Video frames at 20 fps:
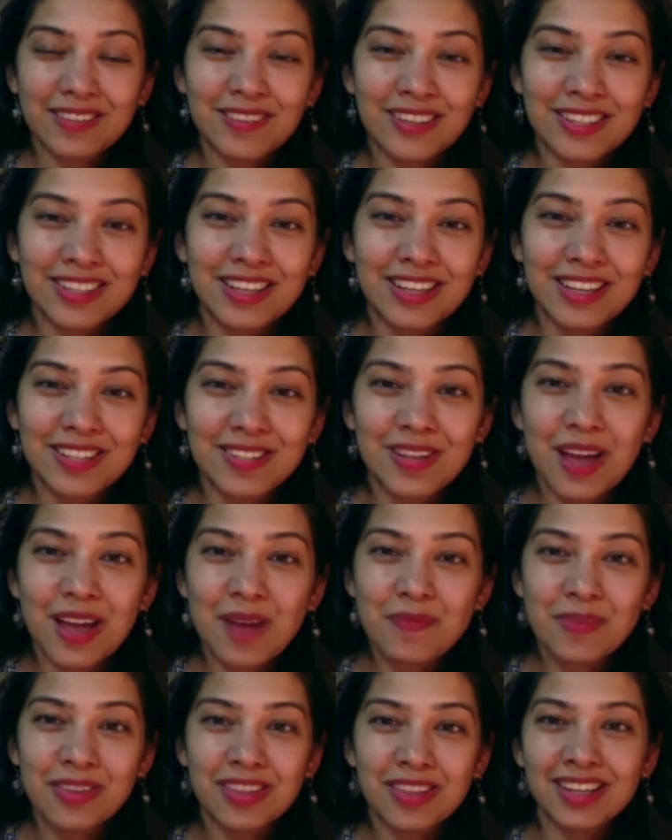Day, so
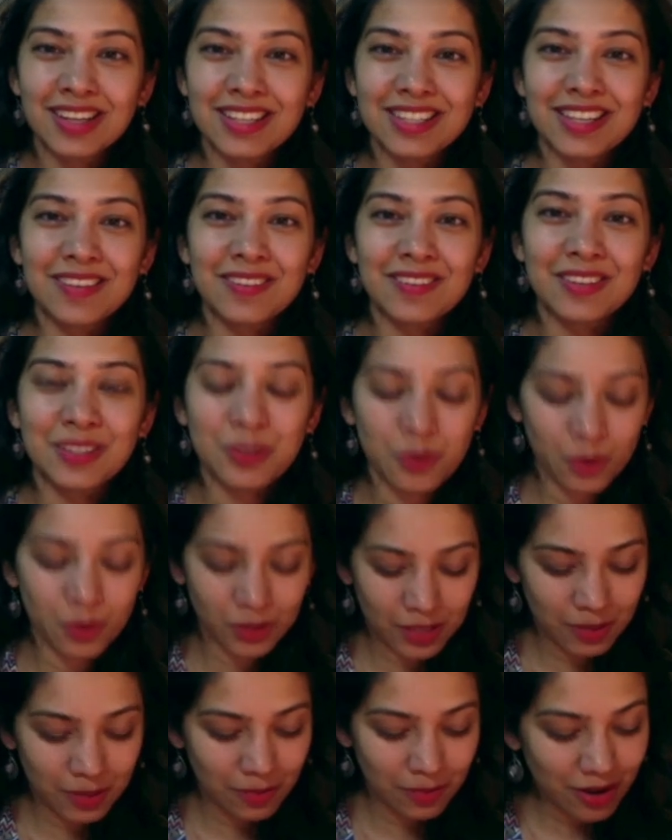happy Thanksgiving to all
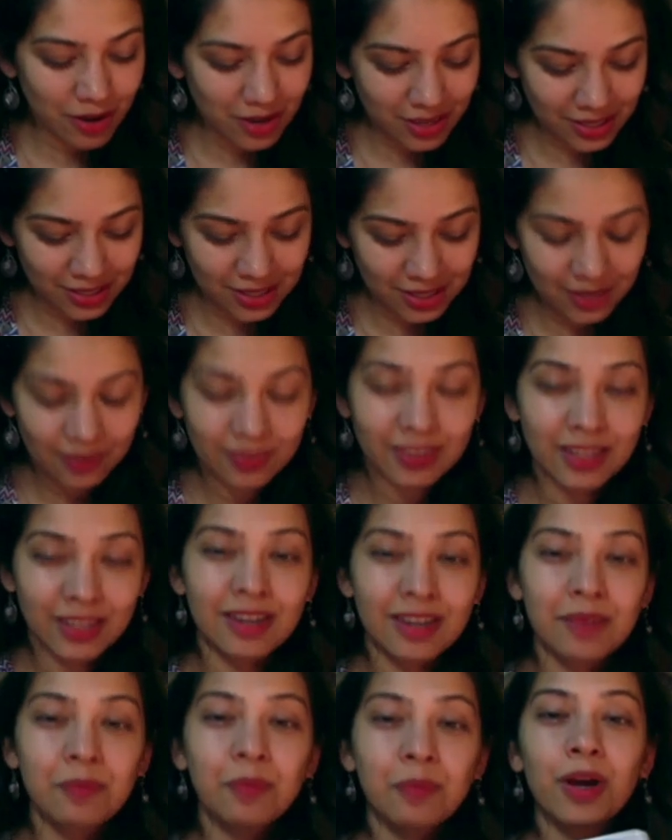the Americans out there.
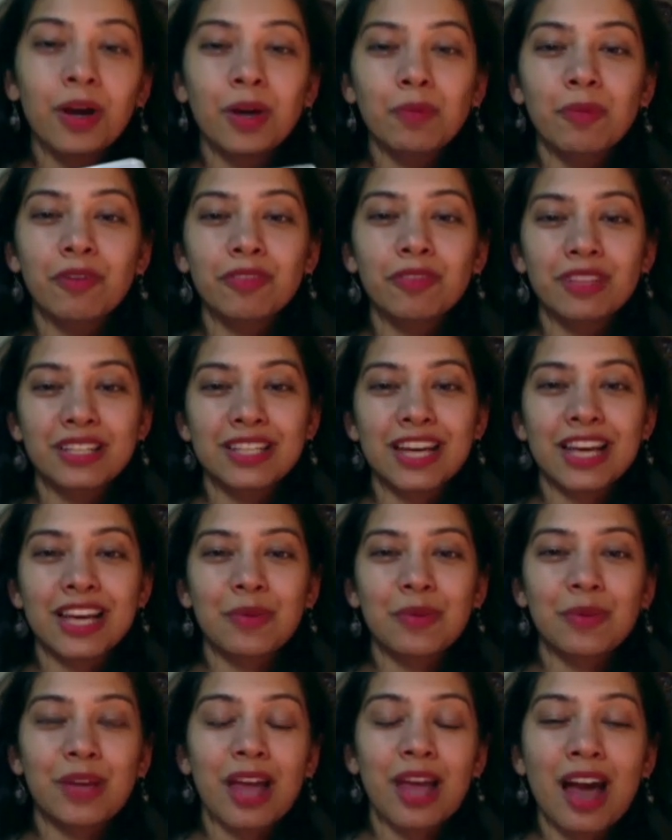Bottom of the deck,
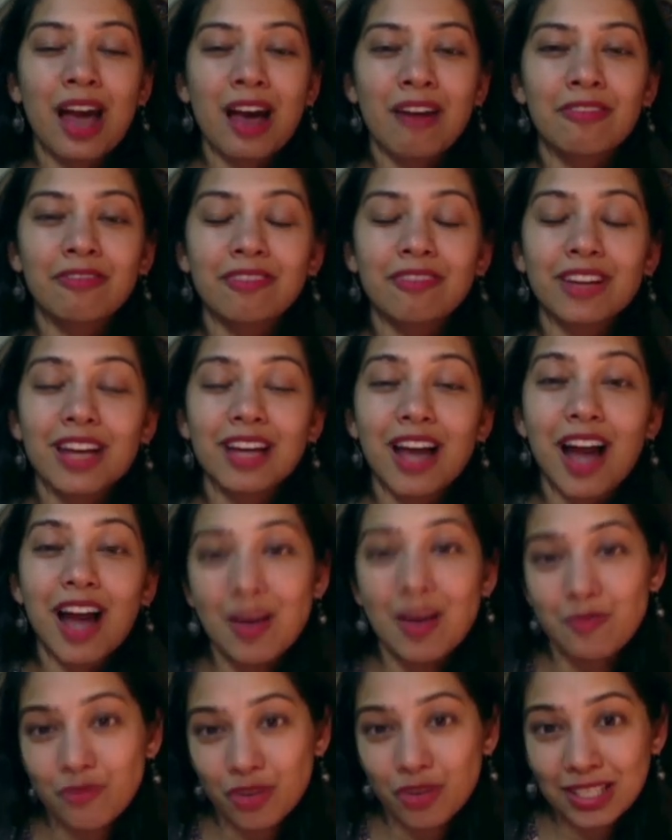we have High
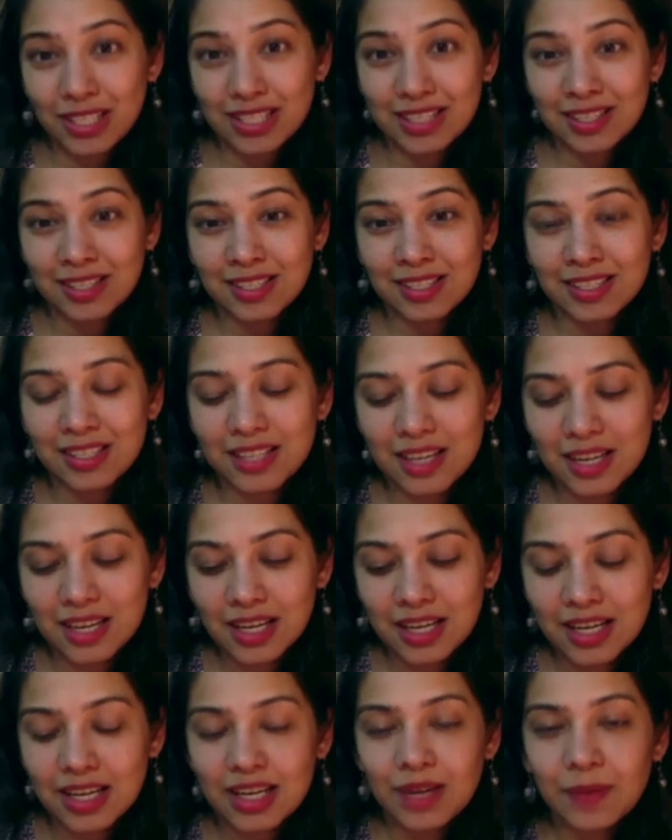Priestess.
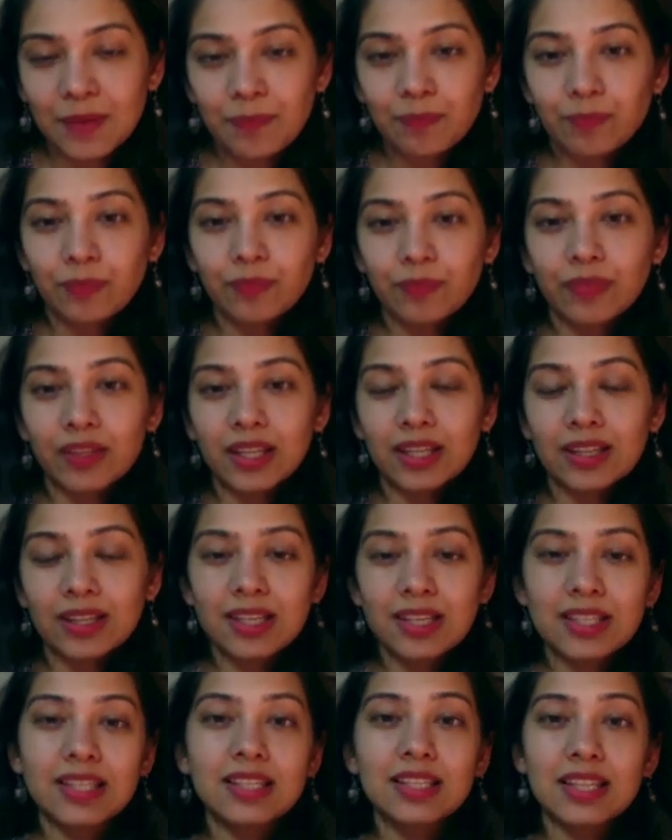
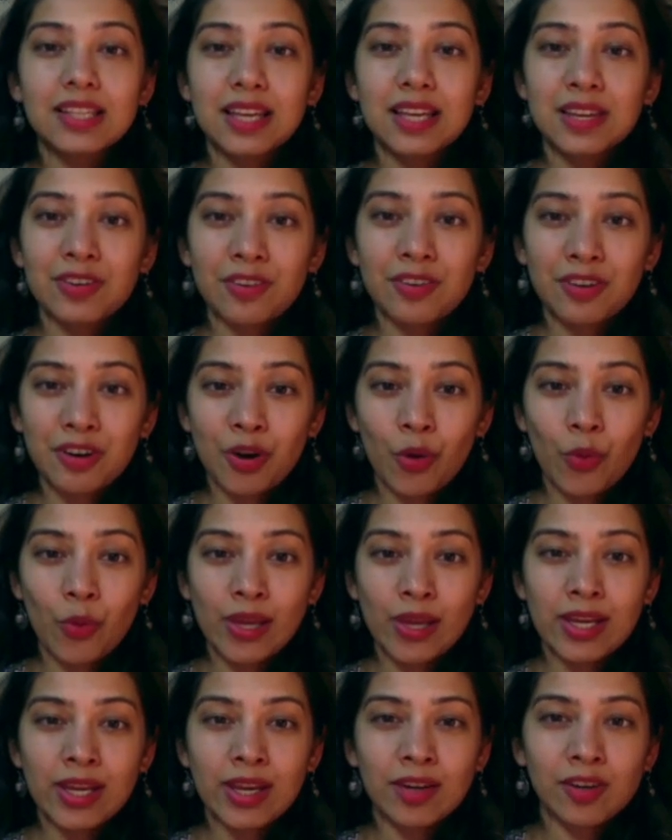This is inner
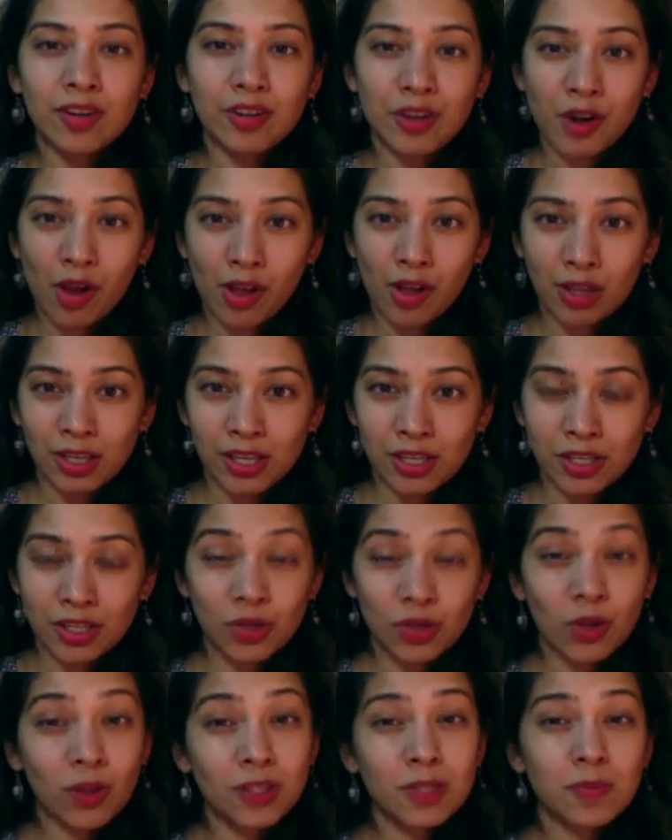knowing, inner knowledge. Could
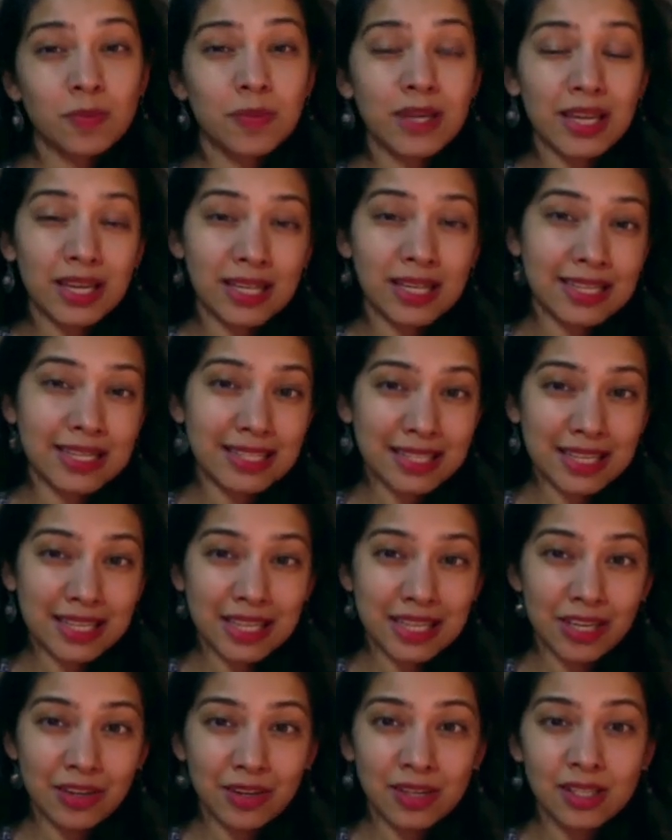also be hidden
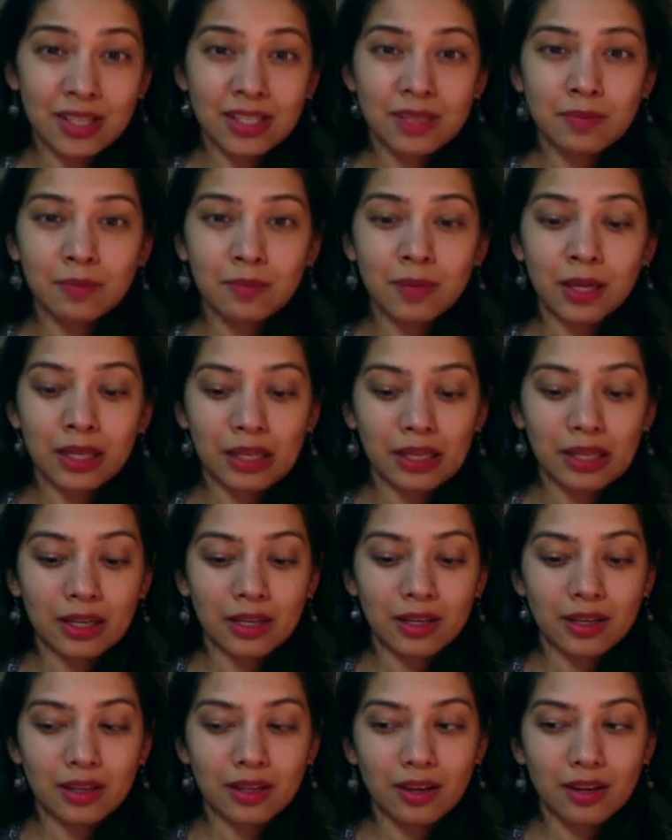secrets, but
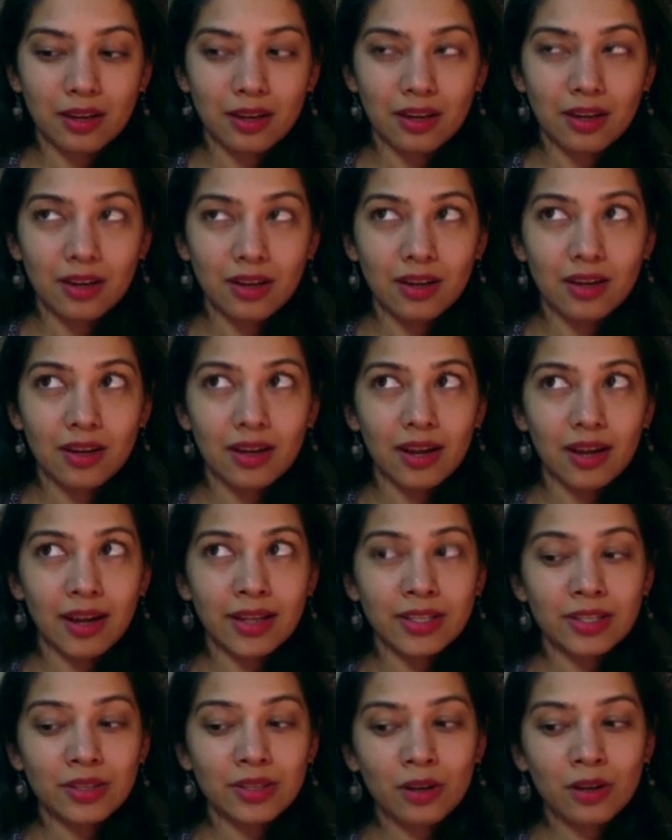it's
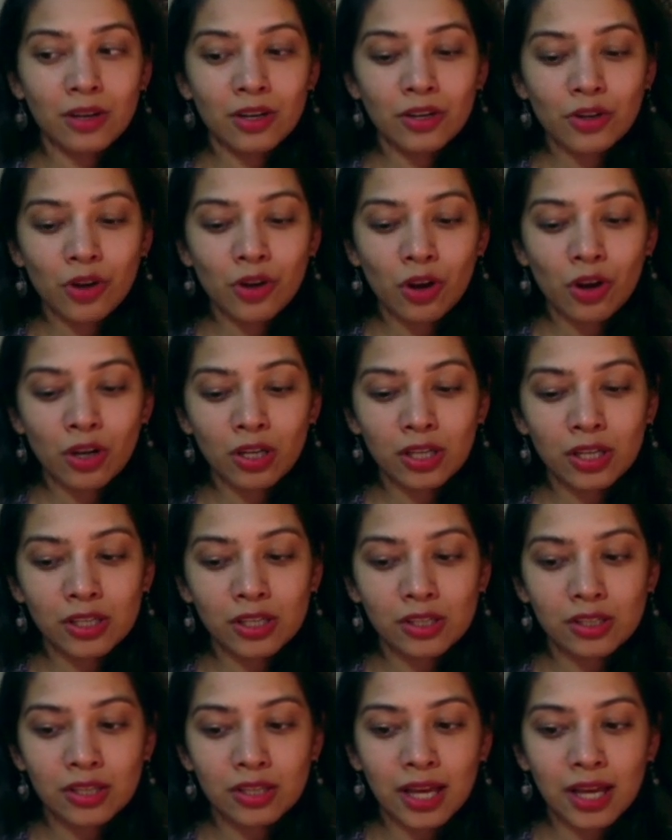not a knowledge
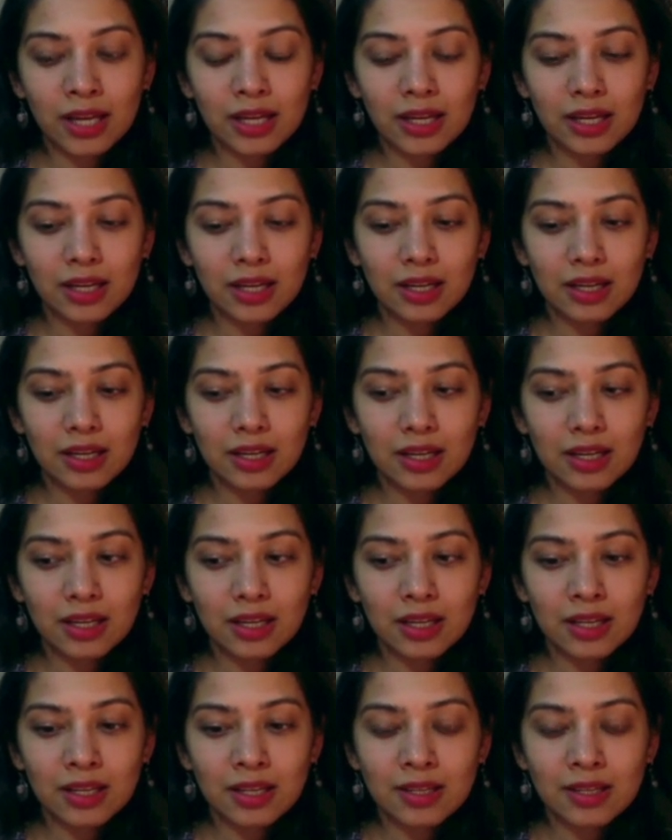that
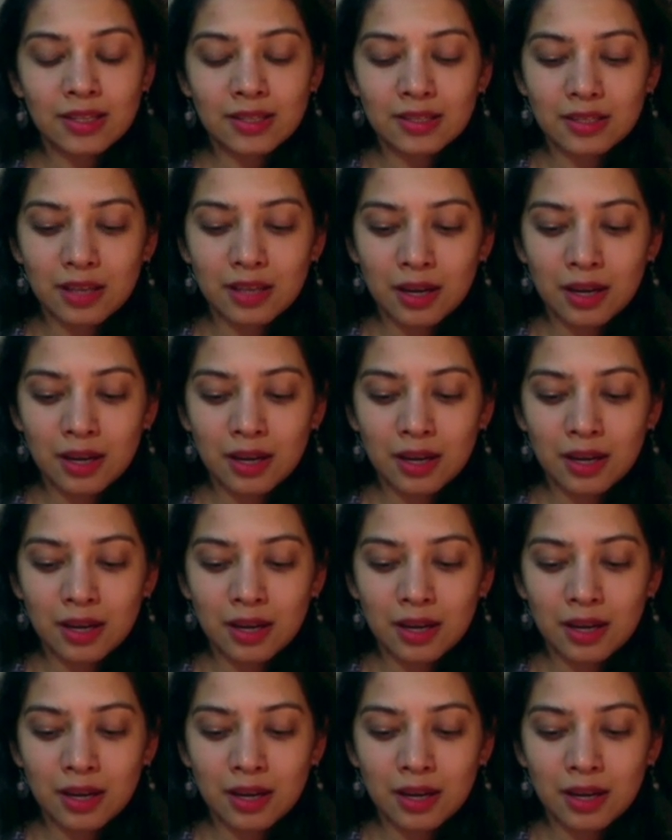is